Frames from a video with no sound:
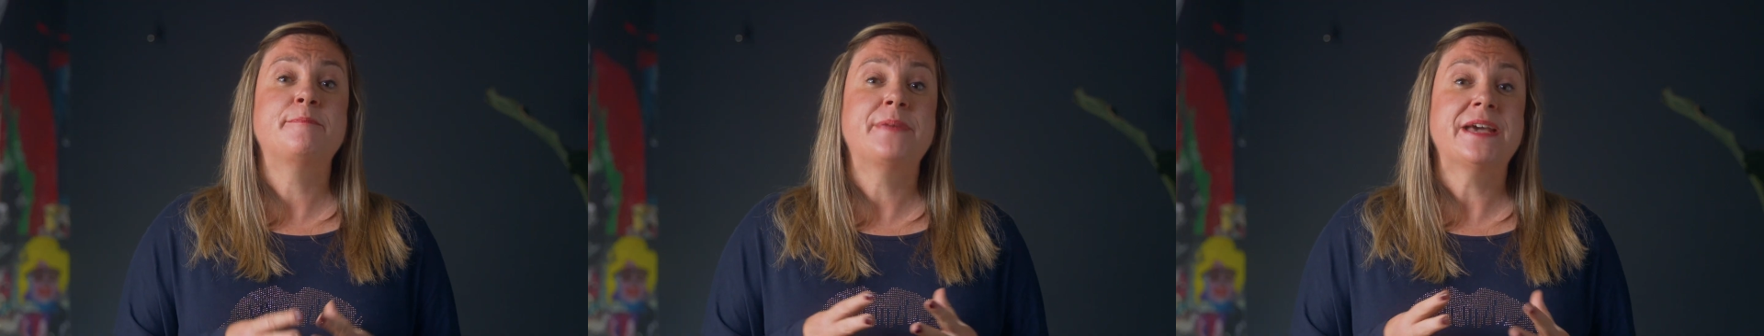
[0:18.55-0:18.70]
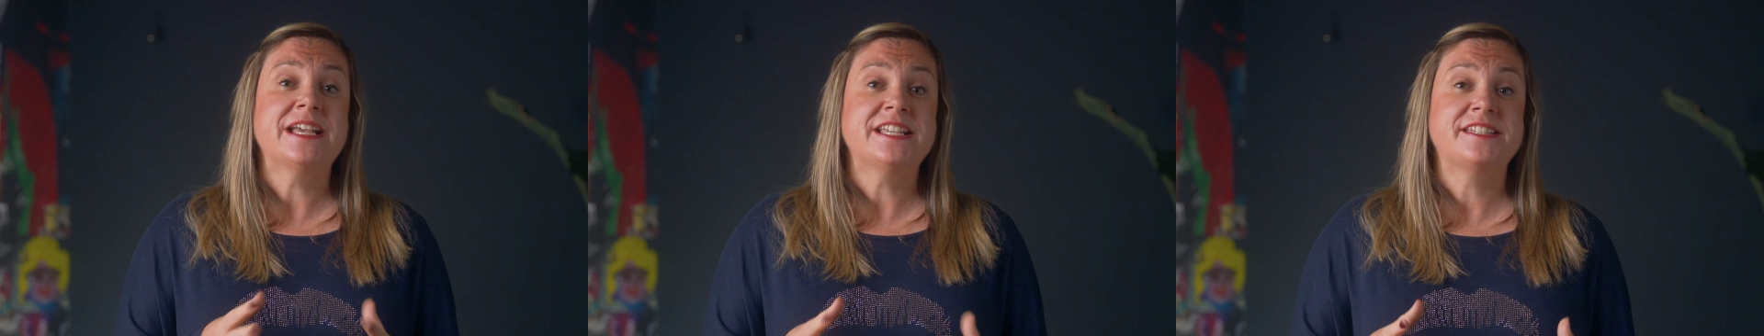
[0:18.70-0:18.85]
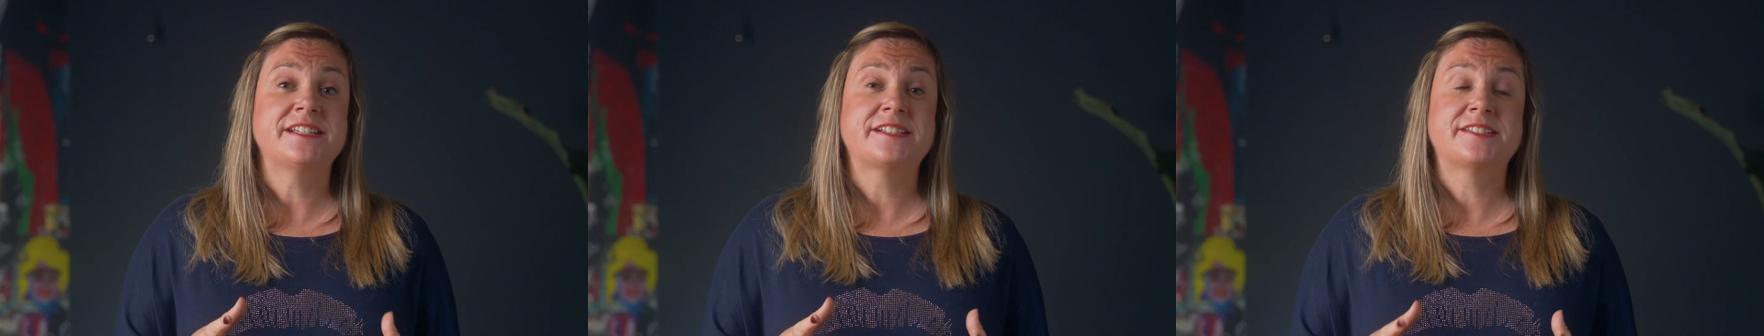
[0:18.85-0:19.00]

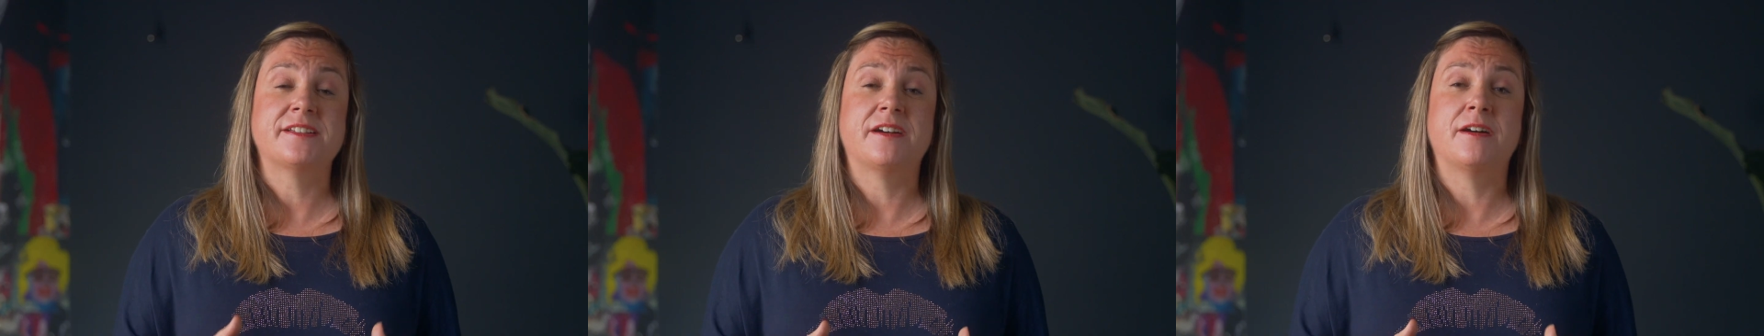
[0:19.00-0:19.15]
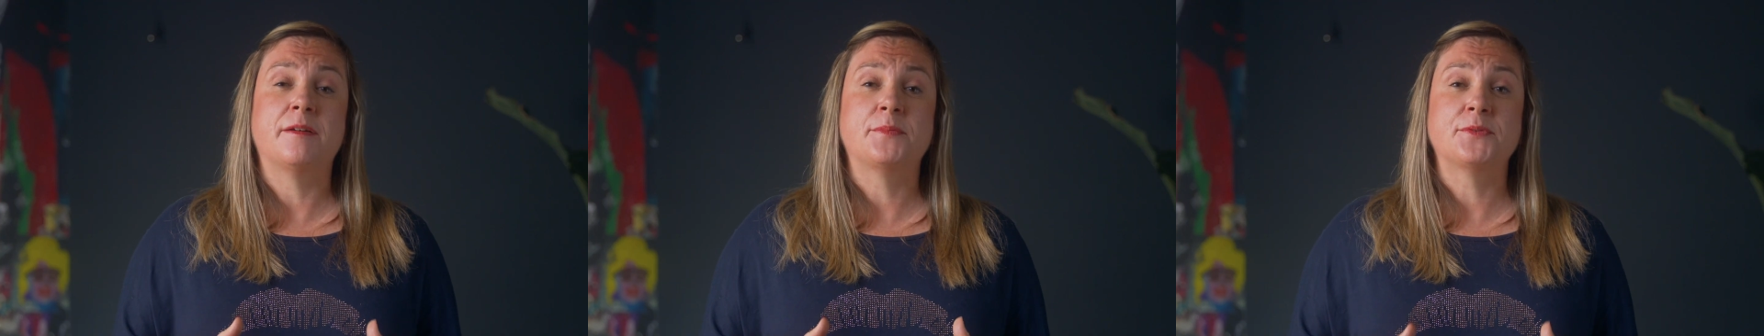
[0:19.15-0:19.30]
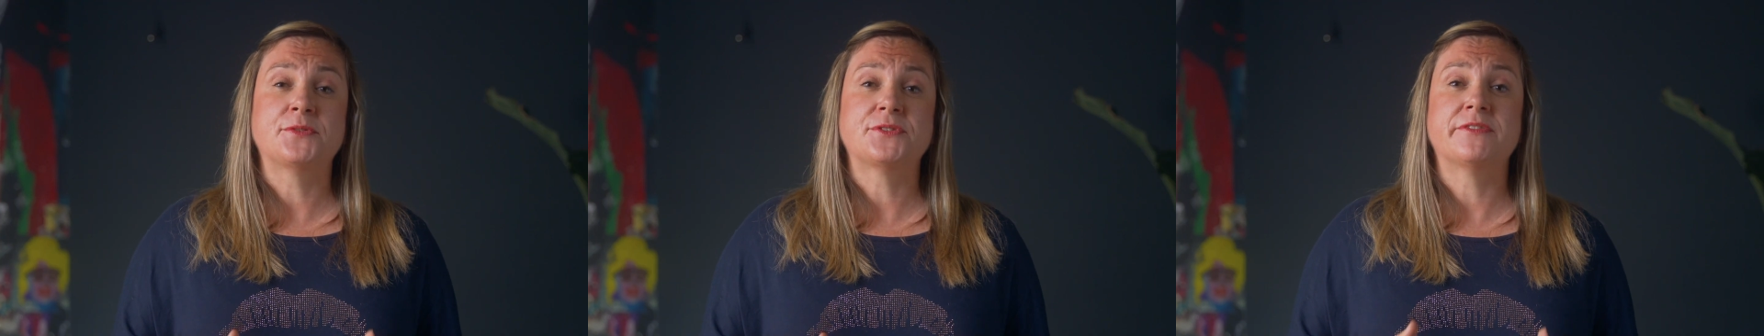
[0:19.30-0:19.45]
best
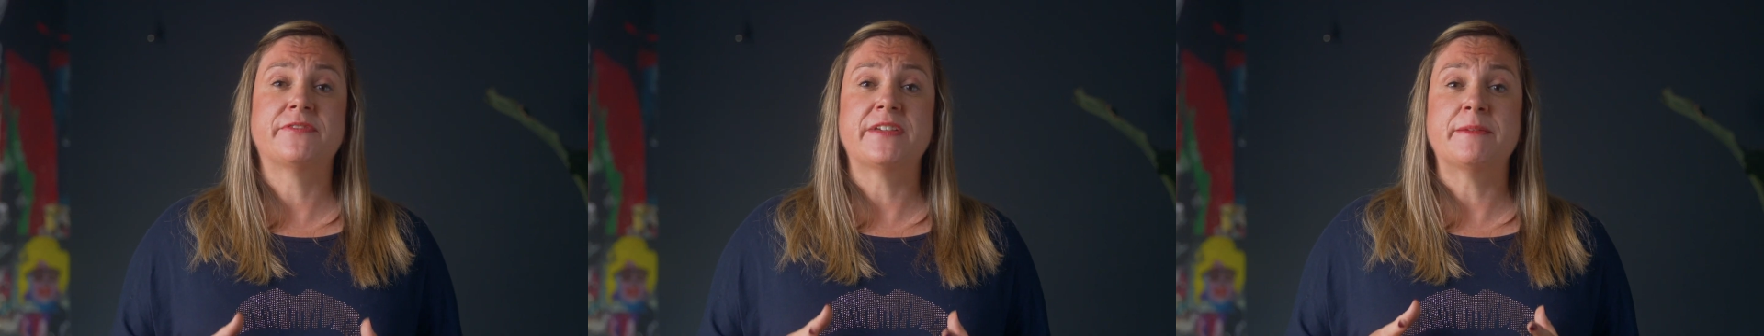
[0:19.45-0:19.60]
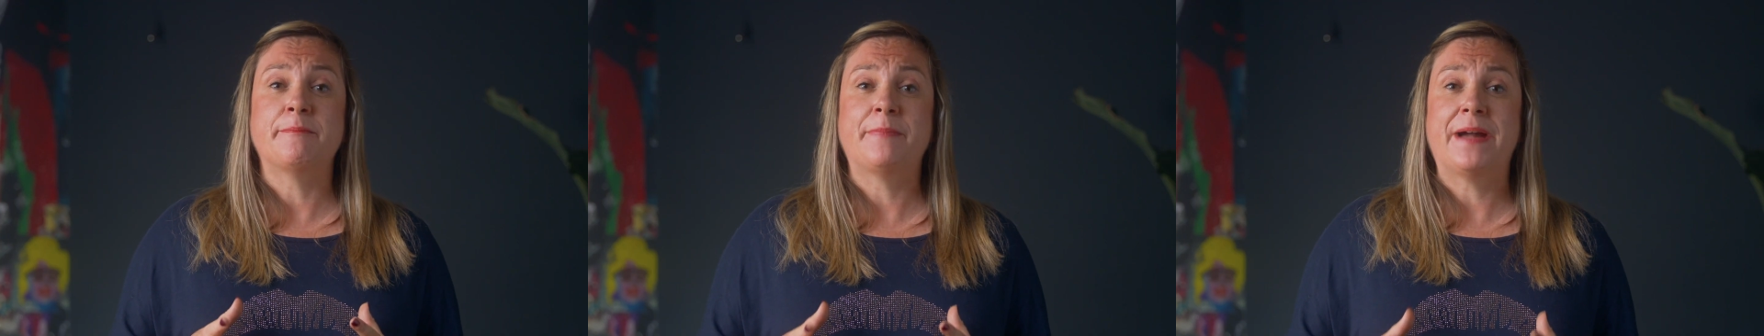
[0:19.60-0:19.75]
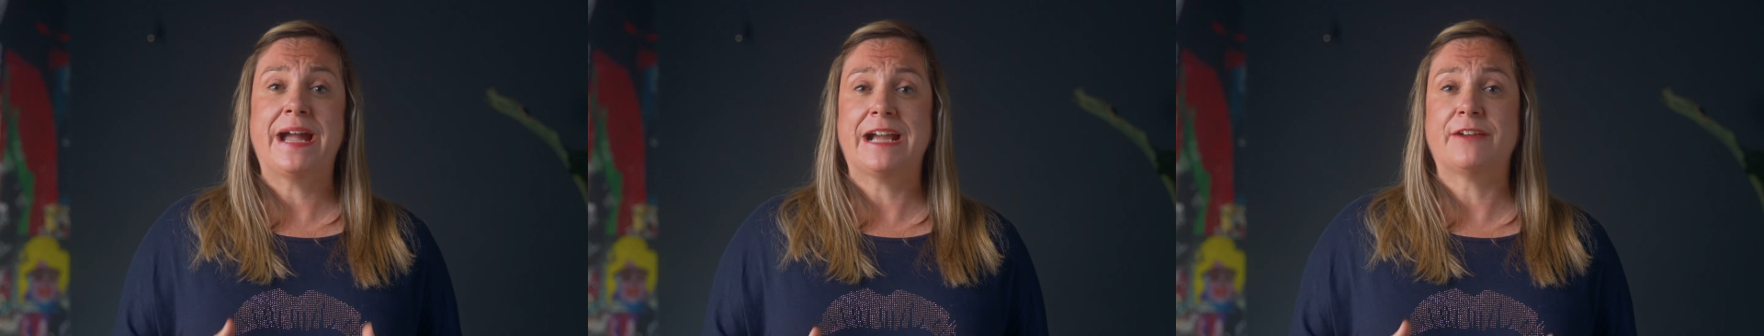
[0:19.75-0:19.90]
examples of
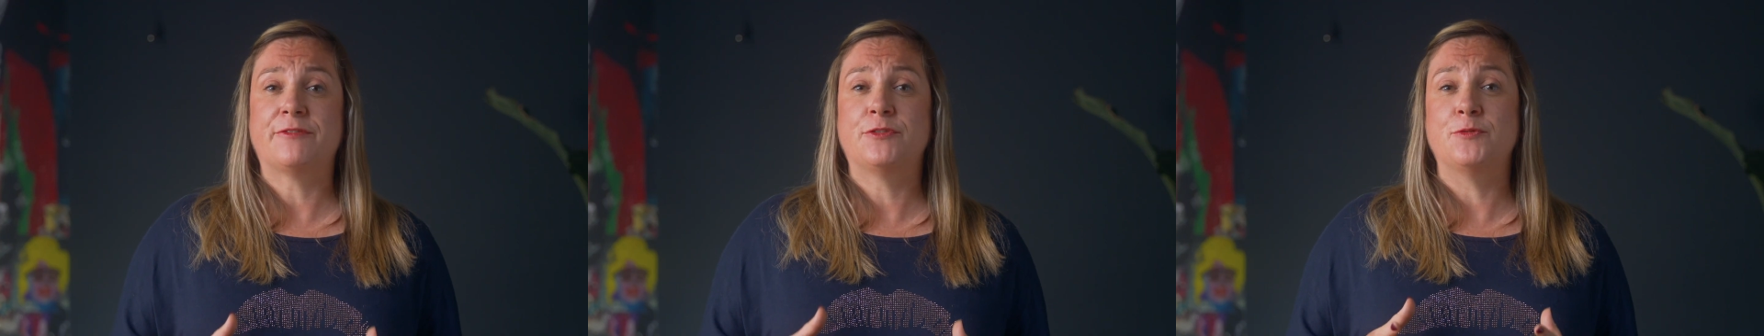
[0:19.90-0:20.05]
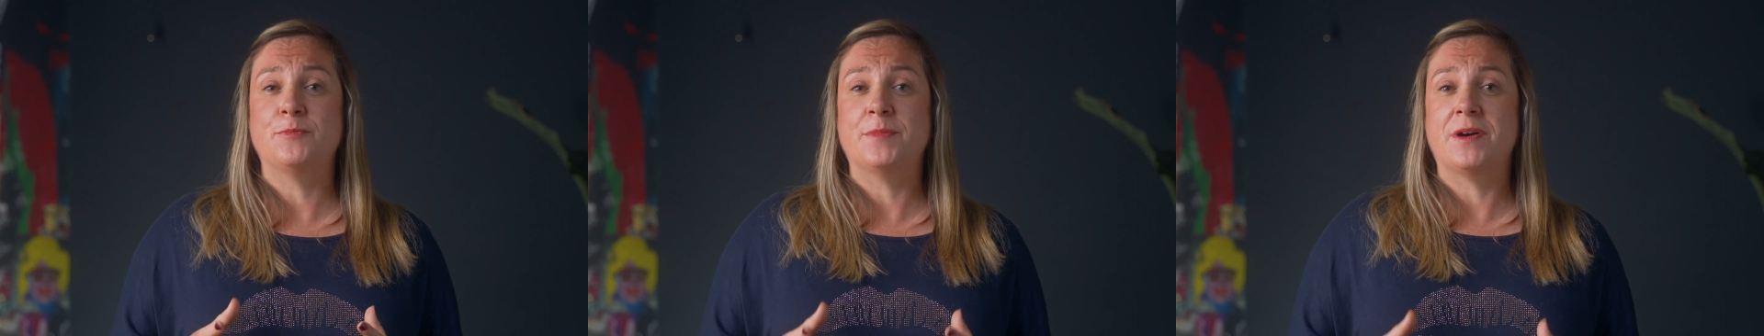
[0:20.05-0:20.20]
impactful